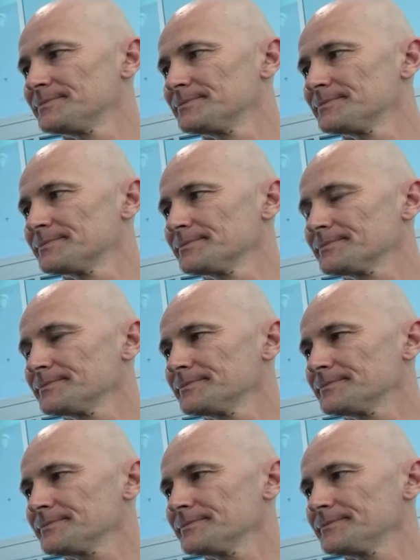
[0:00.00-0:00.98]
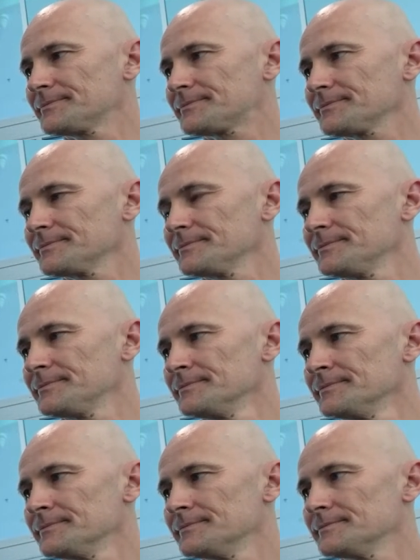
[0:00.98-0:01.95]

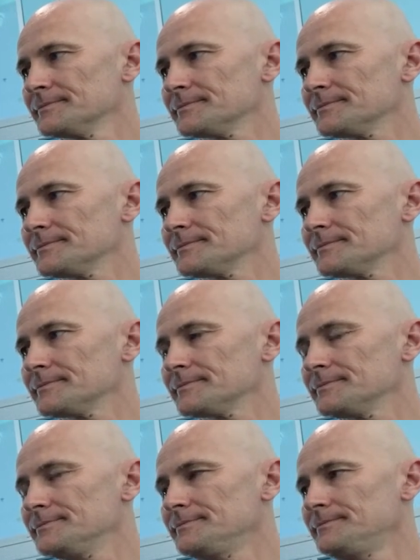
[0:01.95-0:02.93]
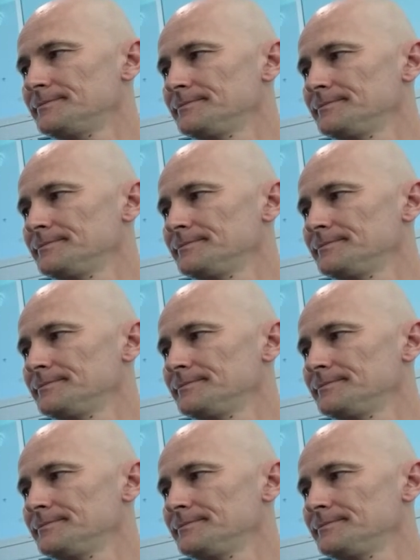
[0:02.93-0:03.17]
The person shown says nothing.